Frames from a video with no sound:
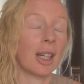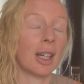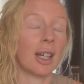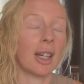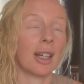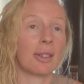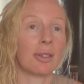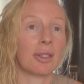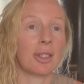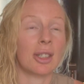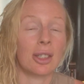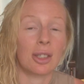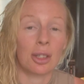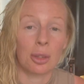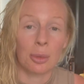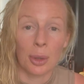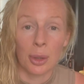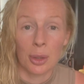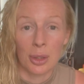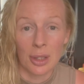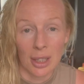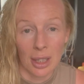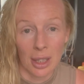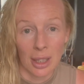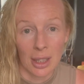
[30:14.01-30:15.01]
I did do it
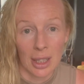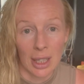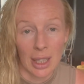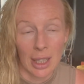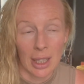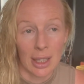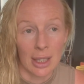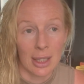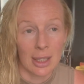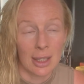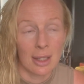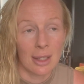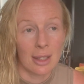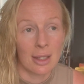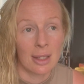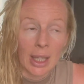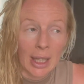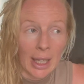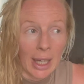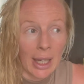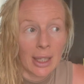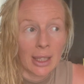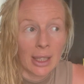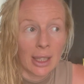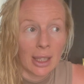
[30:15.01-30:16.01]
on tired legs. I
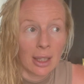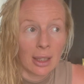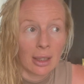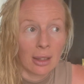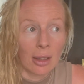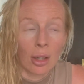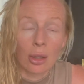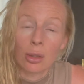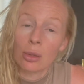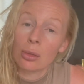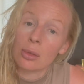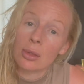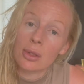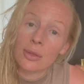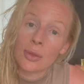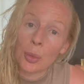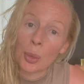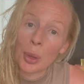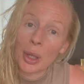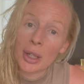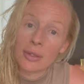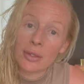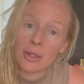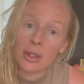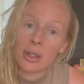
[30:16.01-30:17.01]
can eat oats for
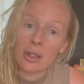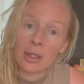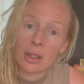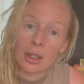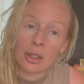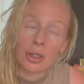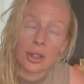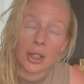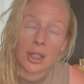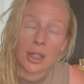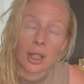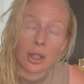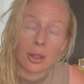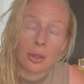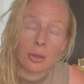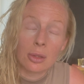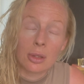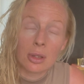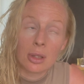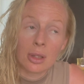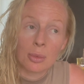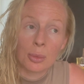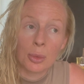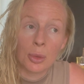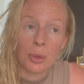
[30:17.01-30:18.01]
breakfast. I tried oats
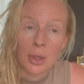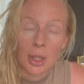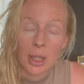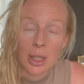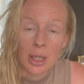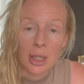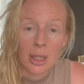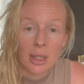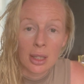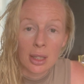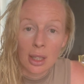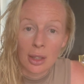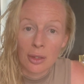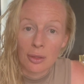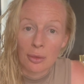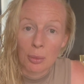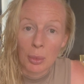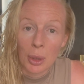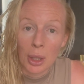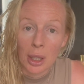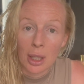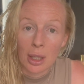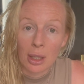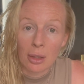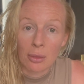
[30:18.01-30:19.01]
this morning instead of
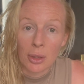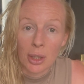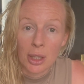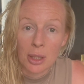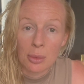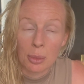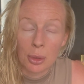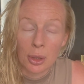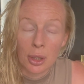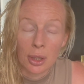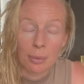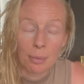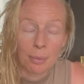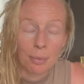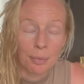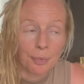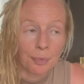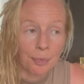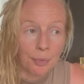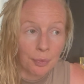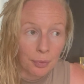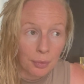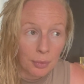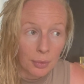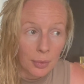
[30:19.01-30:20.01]
my rice pudding,
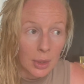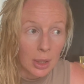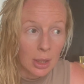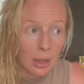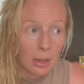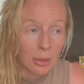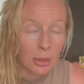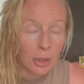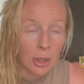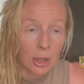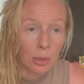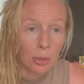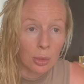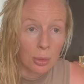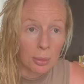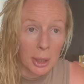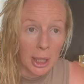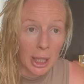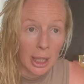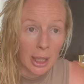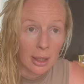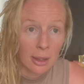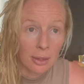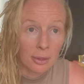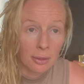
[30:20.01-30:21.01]
which I normally
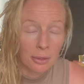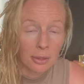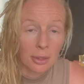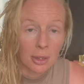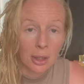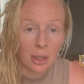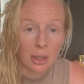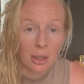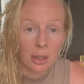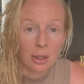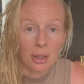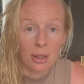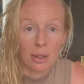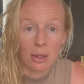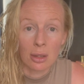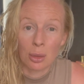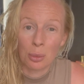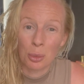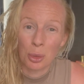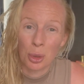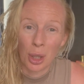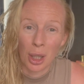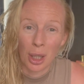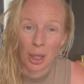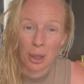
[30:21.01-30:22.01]
have, because there's a lot
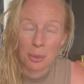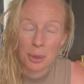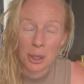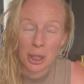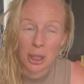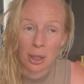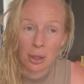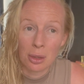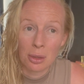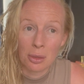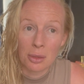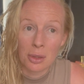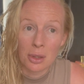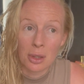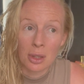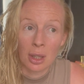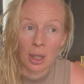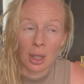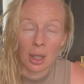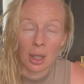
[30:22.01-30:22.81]
more carbs in oats.